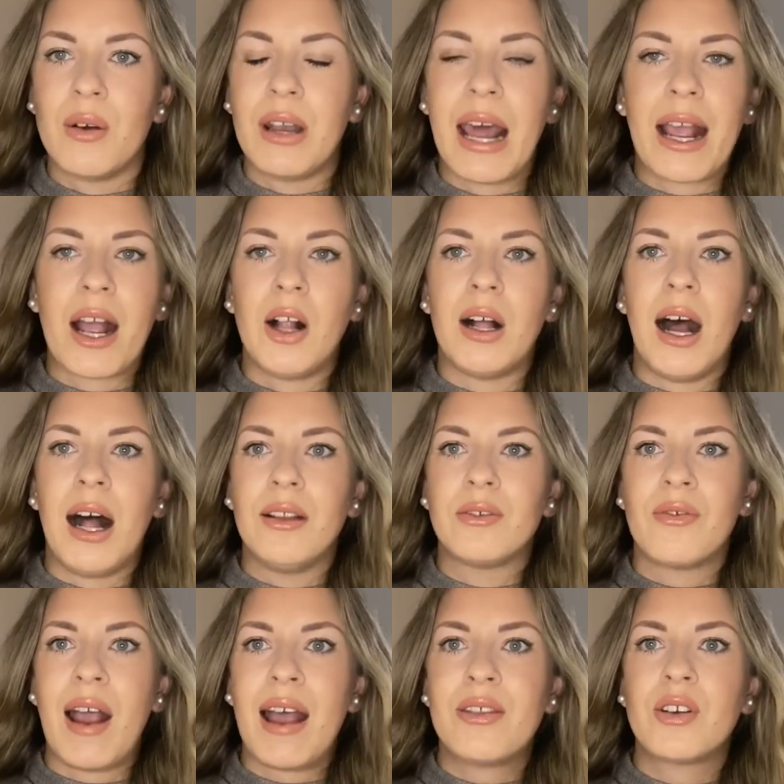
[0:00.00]
Like I'll, I'll
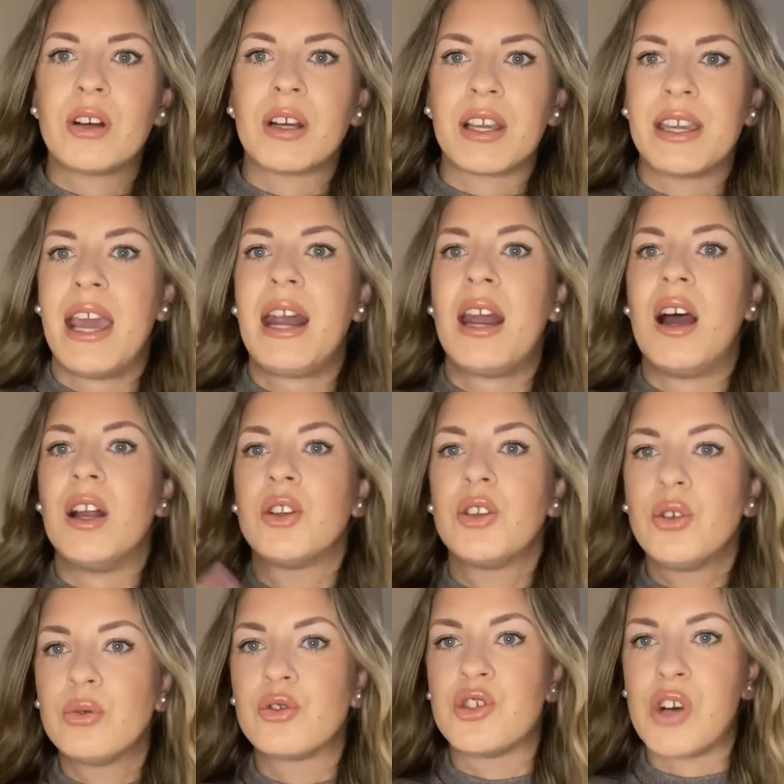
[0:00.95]
rather get a
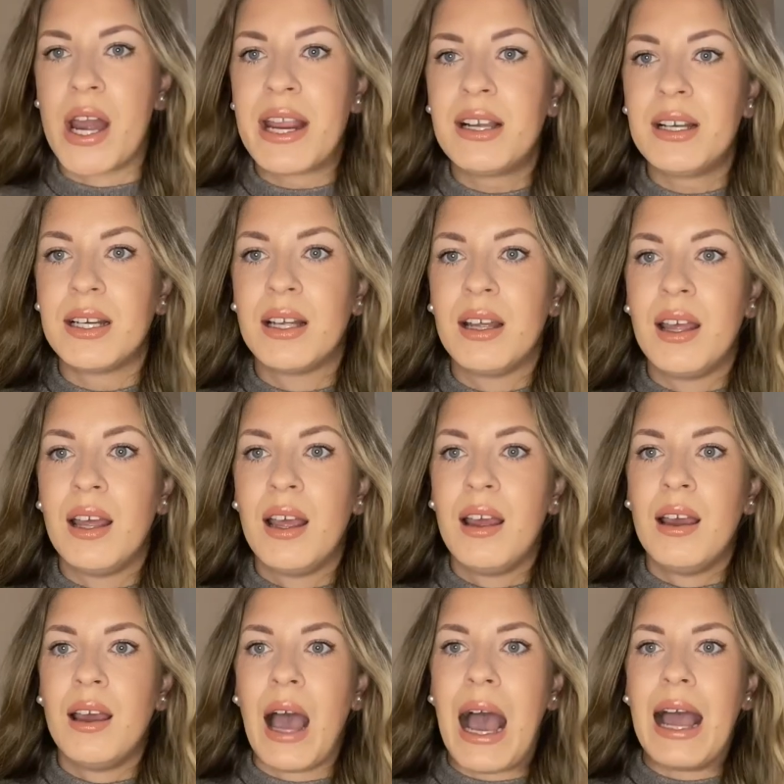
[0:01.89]
new drink
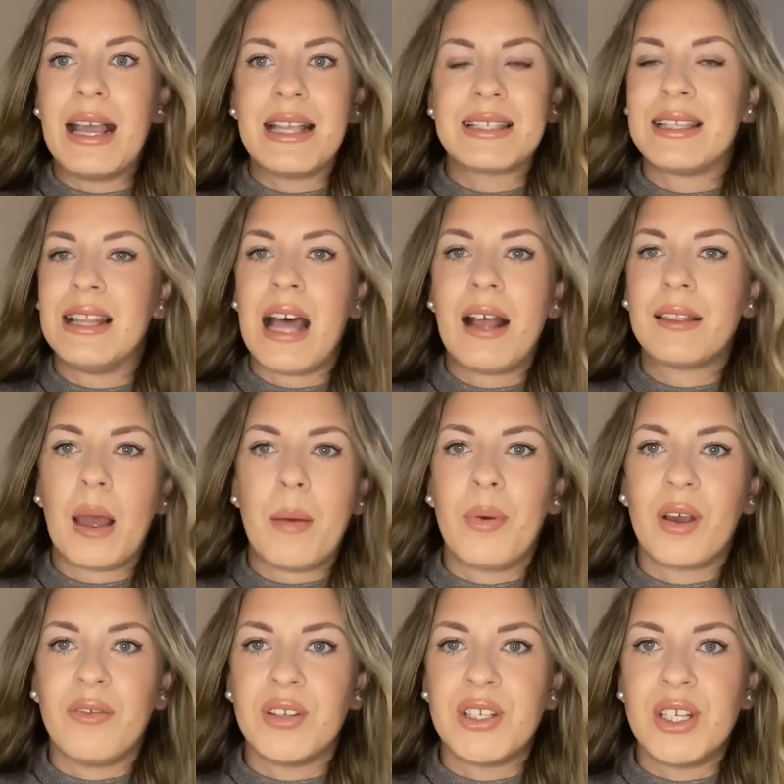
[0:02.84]
it's not that
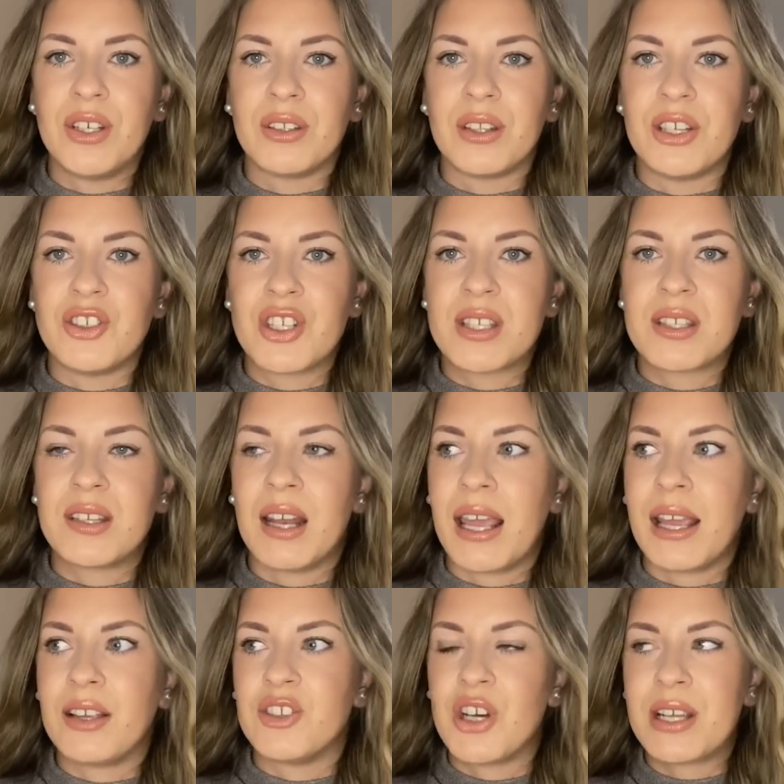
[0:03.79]
big of a deal than just to
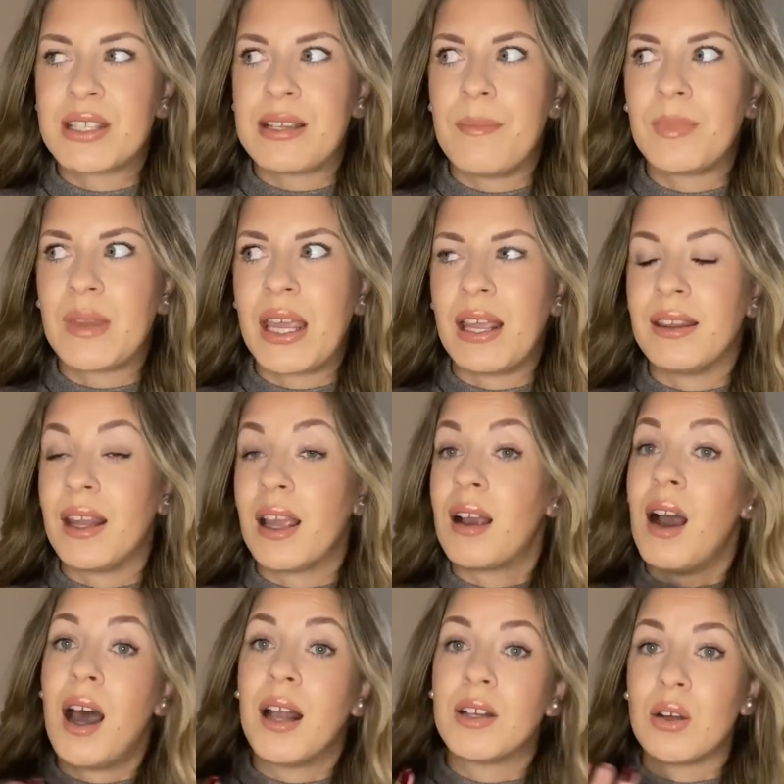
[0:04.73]
like drink something and then
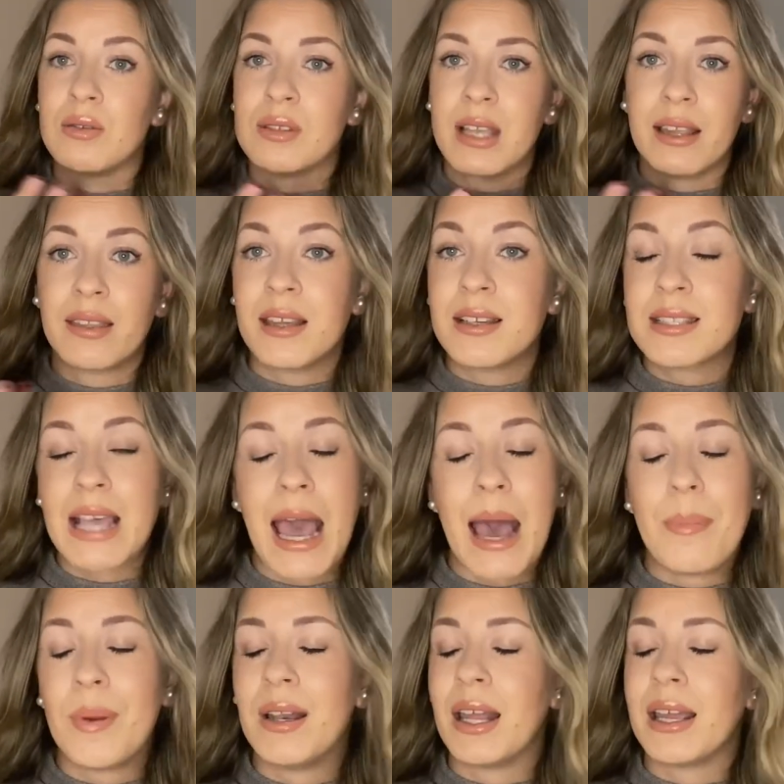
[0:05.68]
God knows like things
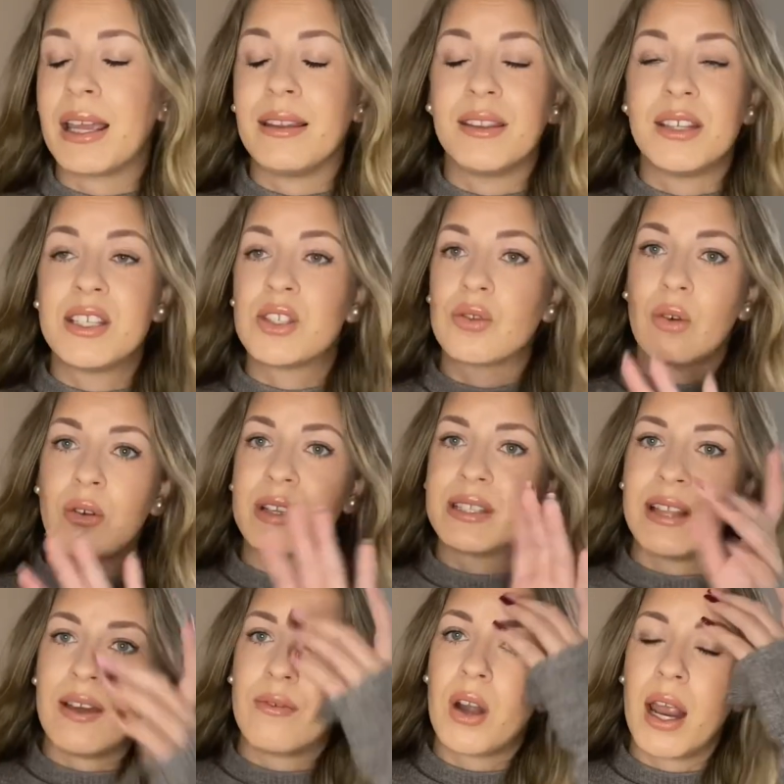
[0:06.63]
happen like and these stories
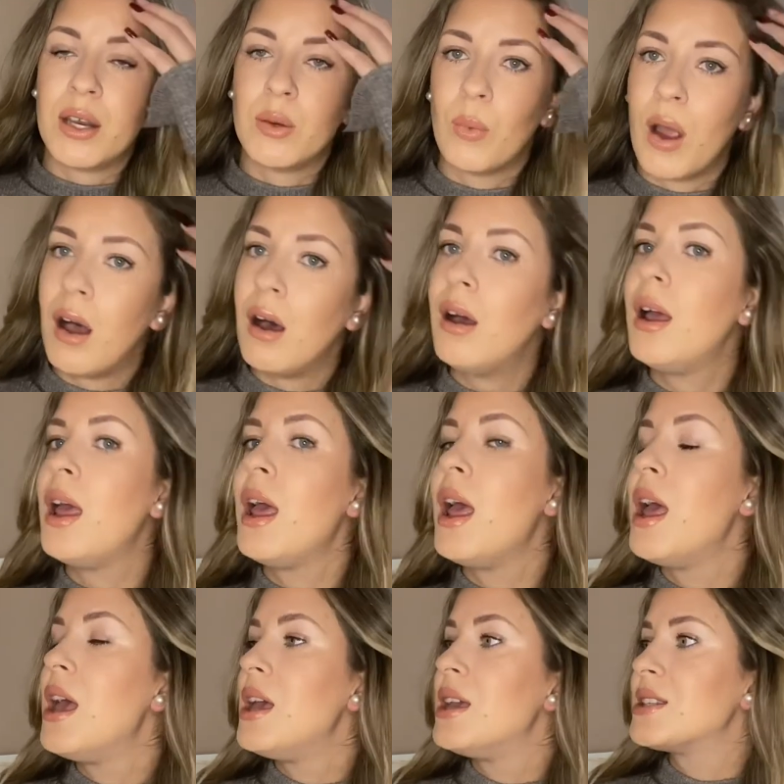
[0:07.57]
never end well.
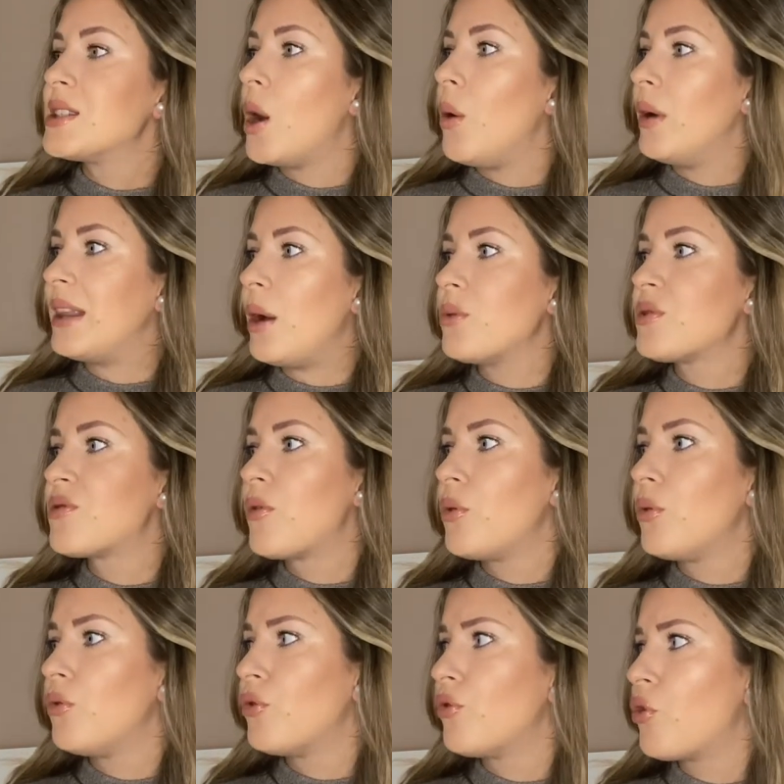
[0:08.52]
So uh, that was
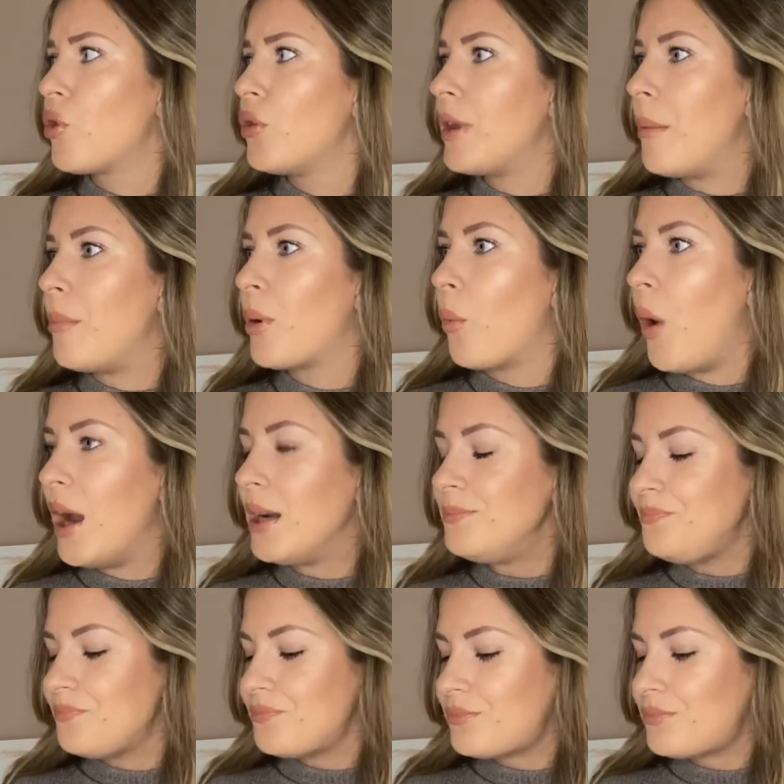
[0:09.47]
rule, rule number
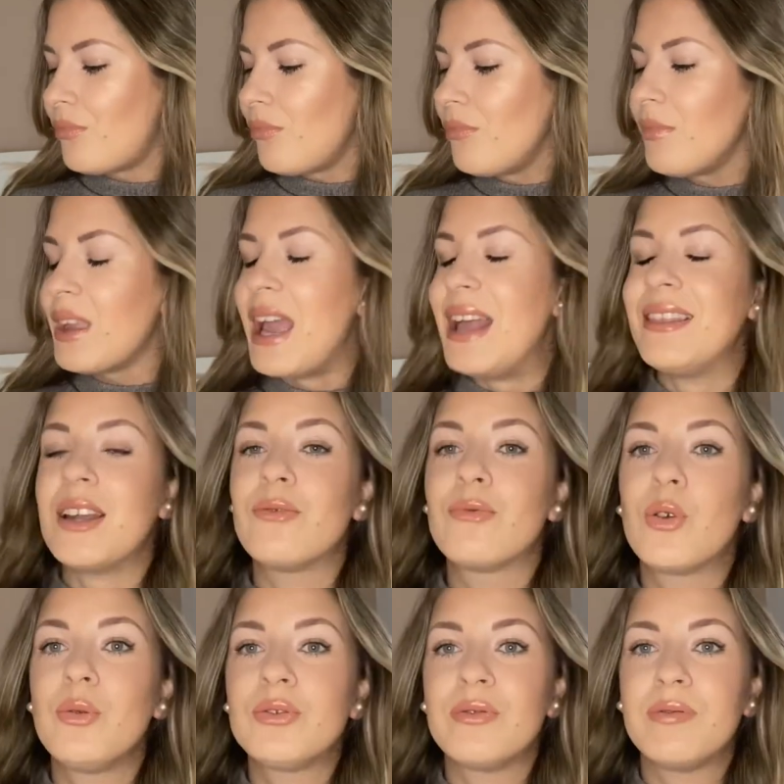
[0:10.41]
one. And then
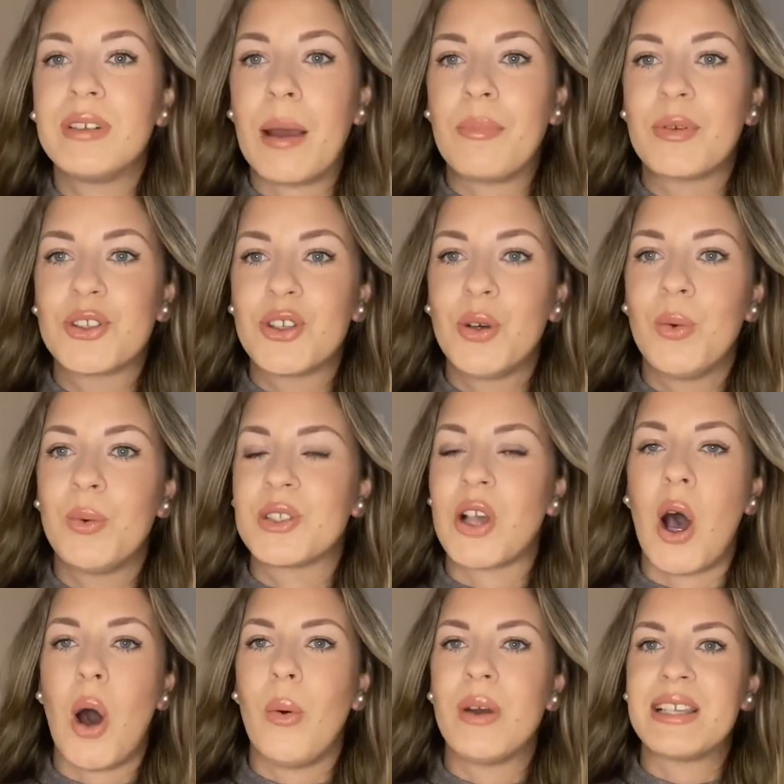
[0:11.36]
rule number two was
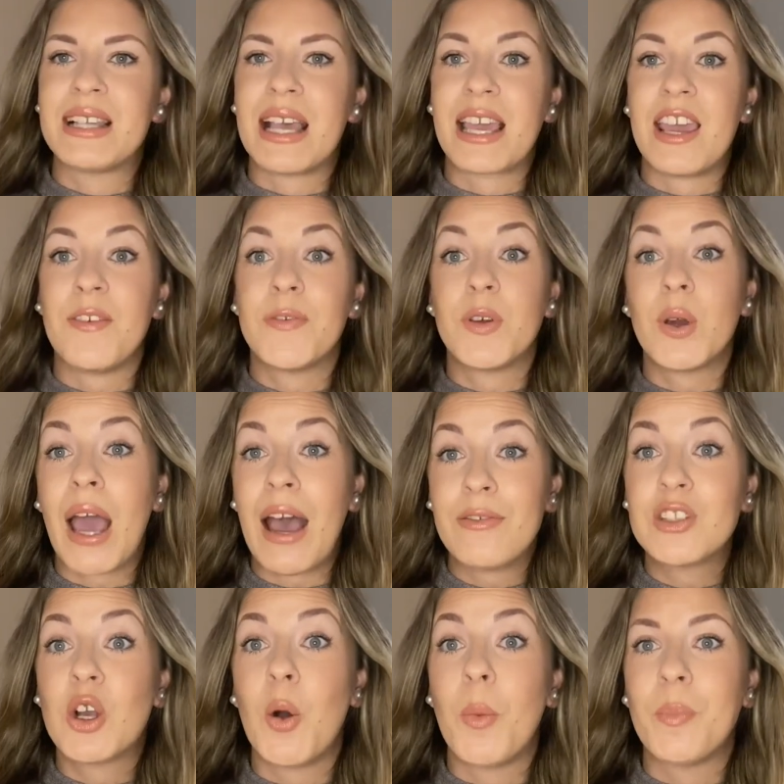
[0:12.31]
always like, if you have
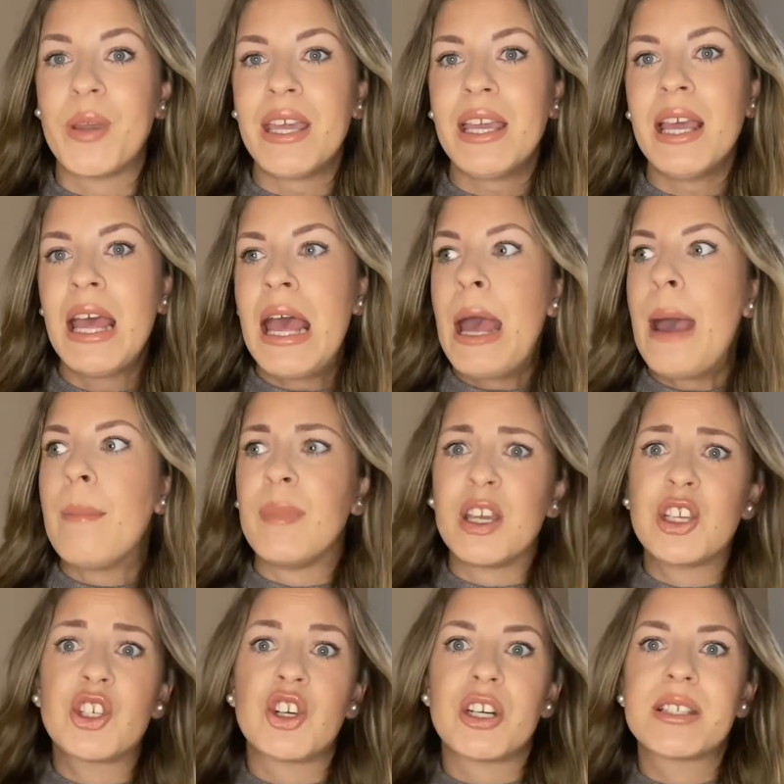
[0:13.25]
to go pee, make
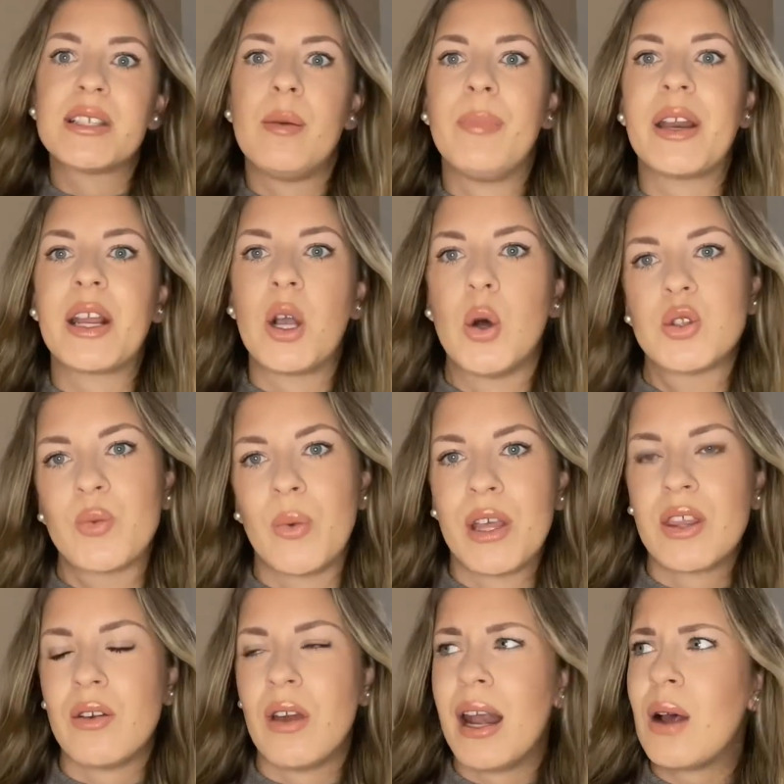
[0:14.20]
sure somebody goes
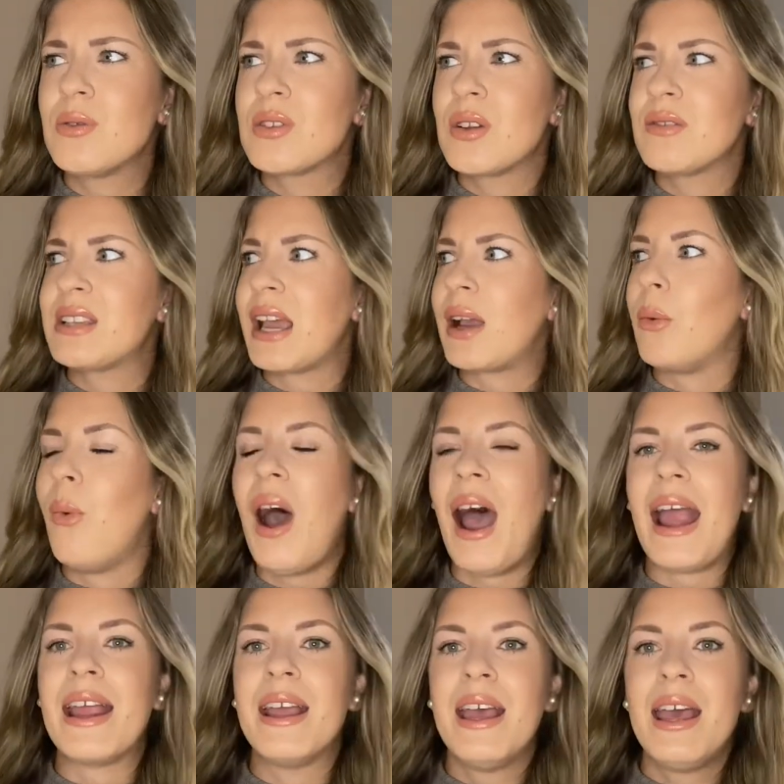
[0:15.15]
with you. And I was always like,
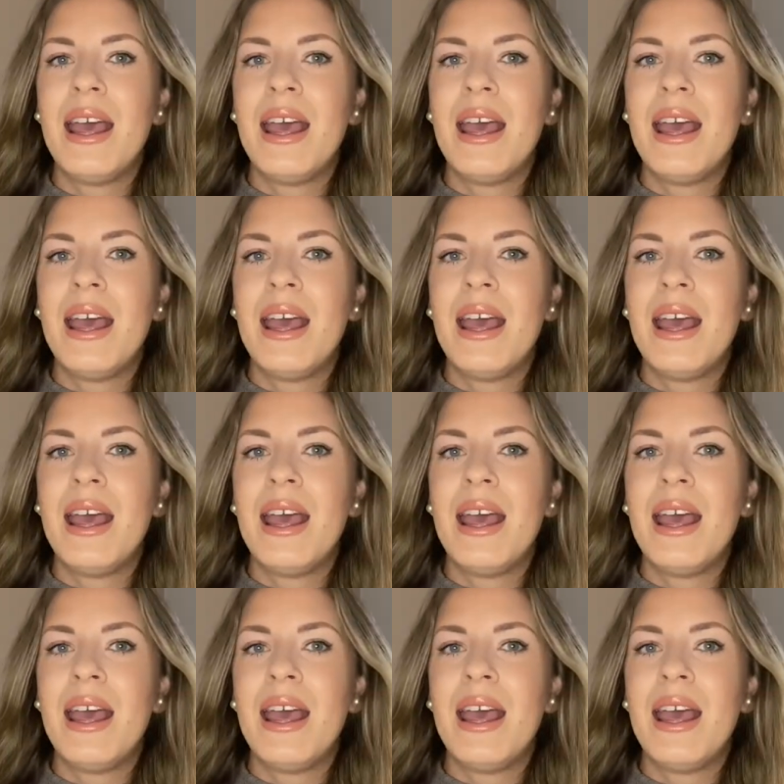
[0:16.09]
why?